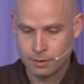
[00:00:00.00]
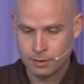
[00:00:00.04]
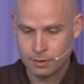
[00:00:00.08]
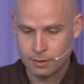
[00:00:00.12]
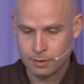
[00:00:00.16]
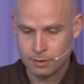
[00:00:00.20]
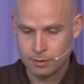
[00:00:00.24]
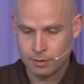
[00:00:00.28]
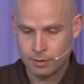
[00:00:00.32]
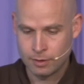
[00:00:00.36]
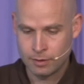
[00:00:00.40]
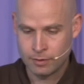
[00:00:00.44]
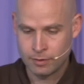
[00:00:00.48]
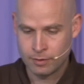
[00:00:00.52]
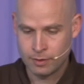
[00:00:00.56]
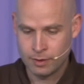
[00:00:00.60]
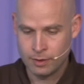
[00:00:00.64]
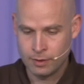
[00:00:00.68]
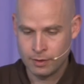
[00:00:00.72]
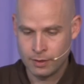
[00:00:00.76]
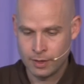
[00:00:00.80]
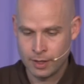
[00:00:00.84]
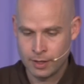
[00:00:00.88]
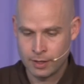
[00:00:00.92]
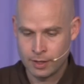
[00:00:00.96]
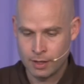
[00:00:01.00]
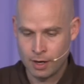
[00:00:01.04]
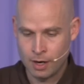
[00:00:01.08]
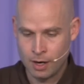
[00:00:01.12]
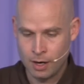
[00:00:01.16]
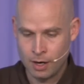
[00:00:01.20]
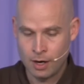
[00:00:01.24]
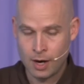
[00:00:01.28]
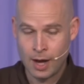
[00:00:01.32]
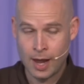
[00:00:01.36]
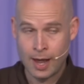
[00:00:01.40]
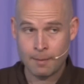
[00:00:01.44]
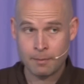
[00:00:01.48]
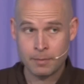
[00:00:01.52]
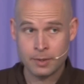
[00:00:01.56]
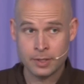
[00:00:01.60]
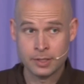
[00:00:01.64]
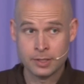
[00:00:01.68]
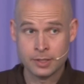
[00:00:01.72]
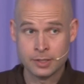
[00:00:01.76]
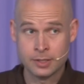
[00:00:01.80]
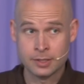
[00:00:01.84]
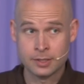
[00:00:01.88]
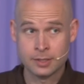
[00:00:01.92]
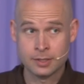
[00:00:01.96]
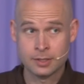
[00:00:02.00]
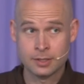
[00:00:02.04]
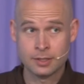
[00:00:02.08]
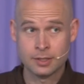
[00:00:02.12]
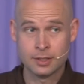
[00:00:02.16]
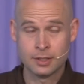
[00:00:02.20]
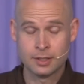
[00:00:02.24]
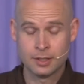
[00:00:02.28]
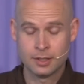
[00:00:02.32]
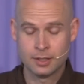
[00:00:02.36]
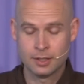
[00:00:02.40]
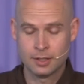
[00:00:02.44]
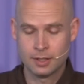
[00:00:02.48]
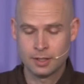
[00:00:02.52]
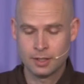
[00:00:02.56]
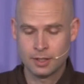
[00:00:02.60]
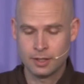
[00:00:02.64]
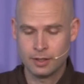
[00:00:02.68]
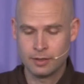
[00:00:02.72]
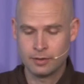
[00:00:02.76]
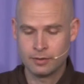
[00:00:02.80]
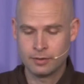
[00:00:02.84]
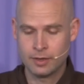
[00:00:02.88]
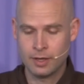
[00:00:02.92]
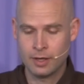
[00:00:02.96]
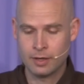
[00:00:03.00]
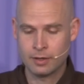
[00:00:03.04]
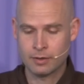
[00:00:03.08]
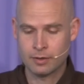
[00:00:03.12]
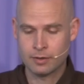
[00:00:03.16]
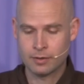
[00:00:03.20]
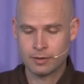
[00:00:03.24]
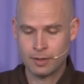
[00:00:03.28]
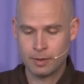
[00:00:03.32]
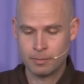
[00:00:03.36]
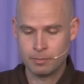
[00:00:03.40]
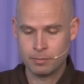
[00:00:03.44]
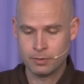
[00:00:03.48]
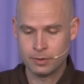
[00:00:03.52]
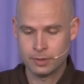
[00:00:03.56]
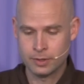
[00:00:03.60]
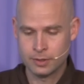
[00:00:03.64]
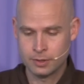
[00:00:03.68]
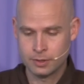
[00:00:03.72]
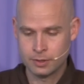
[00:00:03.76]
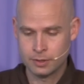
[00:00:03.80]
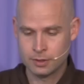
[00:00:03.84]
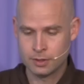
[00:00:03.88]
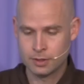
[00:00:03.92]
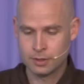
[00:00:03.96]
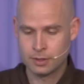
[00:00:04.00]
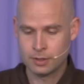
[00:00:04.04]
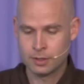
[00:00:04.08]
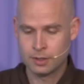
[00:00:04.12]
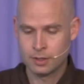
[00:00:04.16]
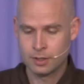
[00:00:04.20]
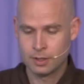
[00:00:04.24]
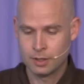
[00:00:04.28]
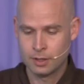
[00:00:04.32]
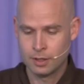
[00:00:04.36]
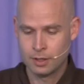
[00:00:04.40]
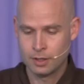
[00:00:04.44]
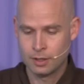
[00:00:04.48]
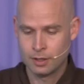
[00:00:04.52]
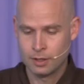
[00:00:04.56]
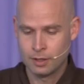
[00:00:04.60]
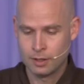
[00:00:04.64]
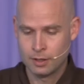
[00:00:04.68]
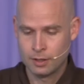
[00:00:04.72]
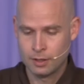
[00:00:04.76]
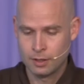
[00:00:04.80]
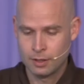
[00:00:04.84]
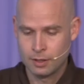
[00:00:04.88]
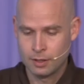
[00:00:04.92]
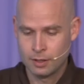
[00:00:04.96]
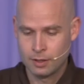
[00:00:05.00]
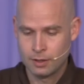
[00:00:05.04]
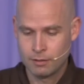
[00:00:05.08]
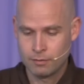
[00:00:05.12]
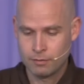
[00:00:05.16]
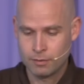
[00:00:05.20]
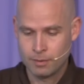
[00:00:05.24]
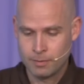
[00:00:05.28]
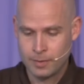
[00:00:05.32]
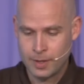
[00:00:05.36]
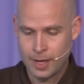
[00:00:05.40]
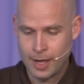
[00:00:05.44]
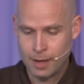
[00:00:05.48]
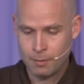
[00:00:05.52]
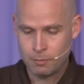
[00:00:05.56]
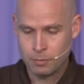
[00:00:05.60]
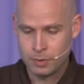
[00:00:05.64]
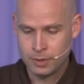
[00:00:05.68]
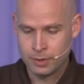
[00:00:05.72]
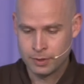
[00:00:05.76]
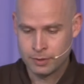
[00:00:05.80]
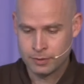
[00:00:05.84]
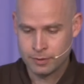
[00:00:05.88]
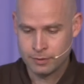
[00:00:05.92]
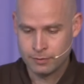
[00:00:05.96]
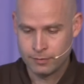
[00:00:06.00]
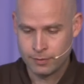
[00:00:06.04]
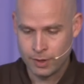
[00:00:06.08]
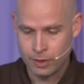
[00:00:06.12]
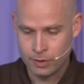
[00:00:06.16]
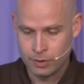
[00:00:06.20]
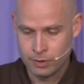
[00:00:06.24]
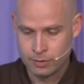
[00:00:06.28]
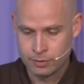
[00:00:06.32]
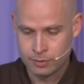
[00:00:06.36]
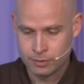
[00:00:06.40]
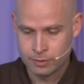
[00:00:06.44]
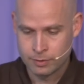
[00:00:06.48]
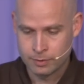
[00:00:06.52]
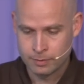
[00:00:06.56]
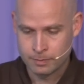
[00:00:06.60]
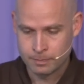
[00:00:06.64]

To see that our happiness is not separate from the happiness of others.